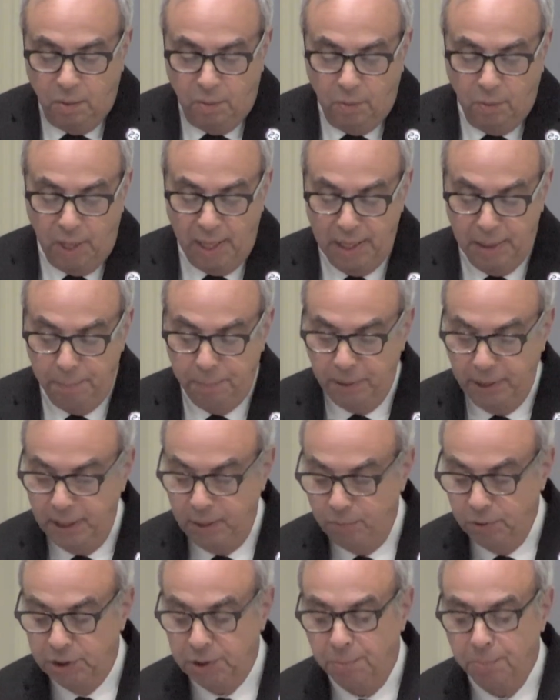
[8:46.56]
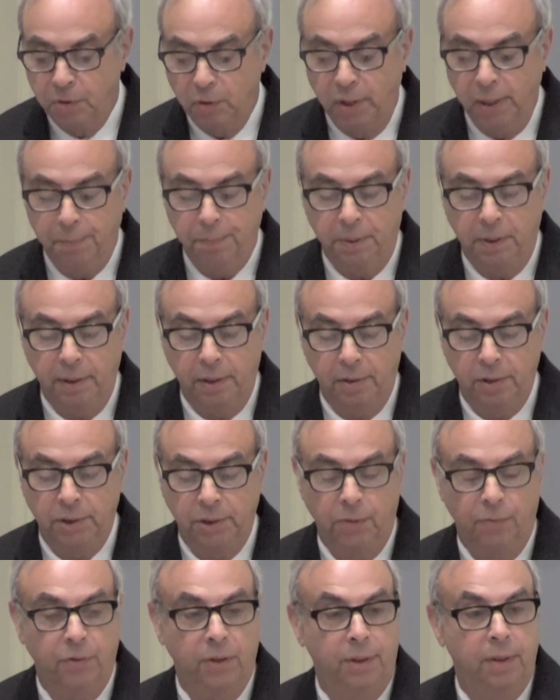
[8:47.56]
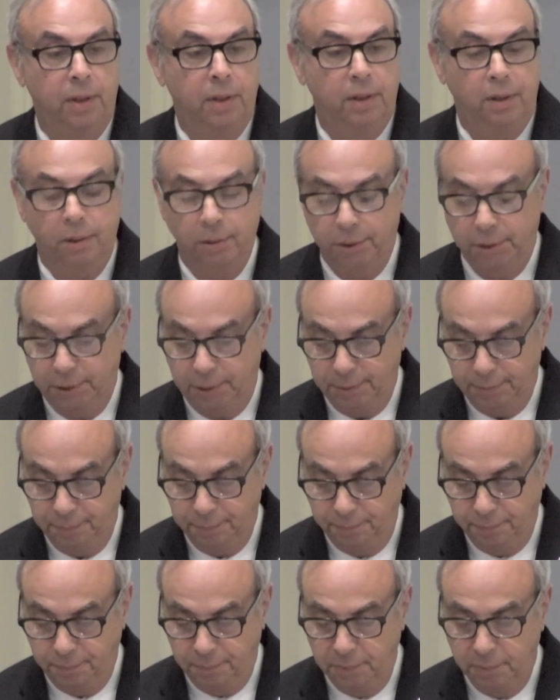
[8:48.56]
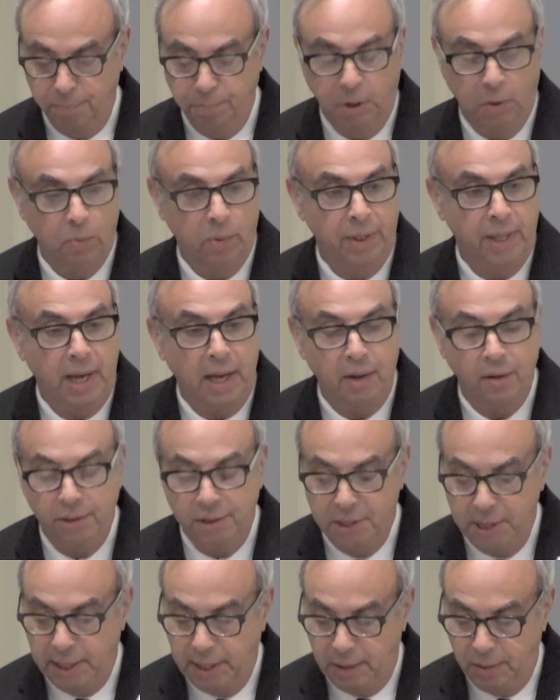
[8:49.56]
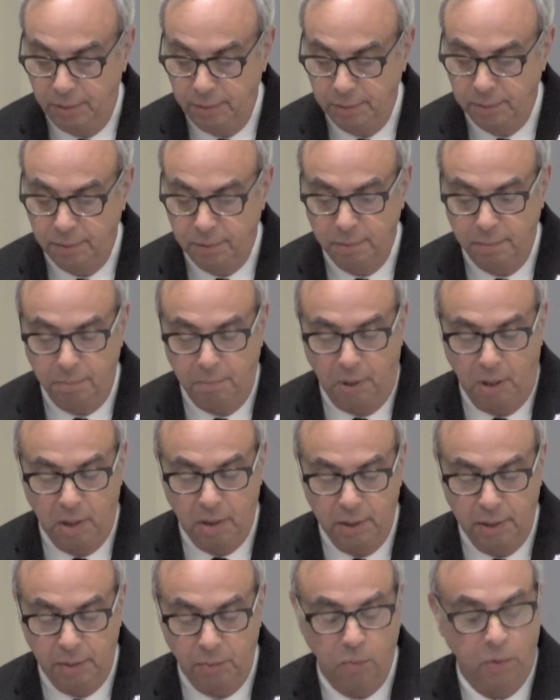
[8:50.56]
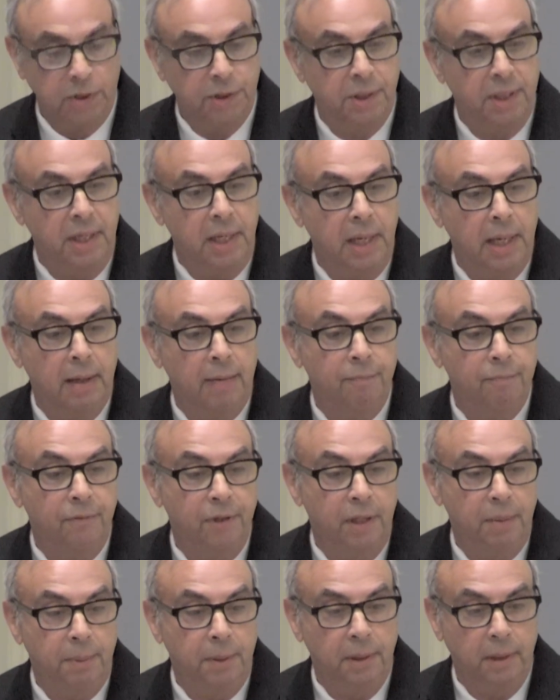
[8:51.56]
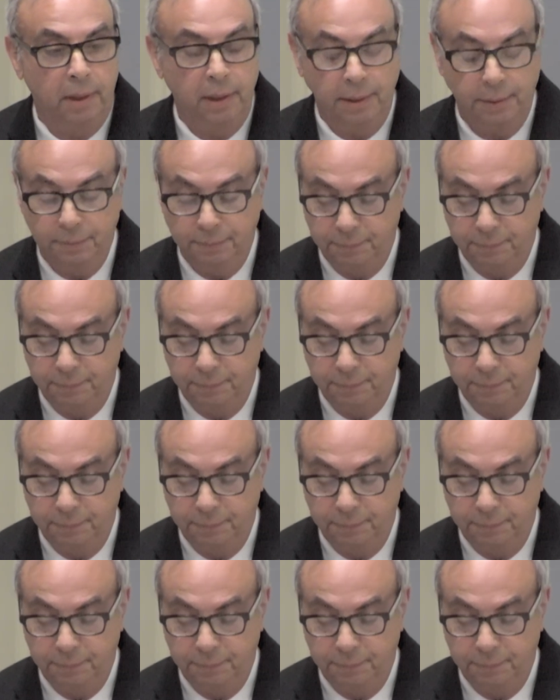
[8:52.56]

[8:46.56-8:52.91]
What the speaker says: Ryne played with some great players over the years, but without a doubt, Margaret was the MVP.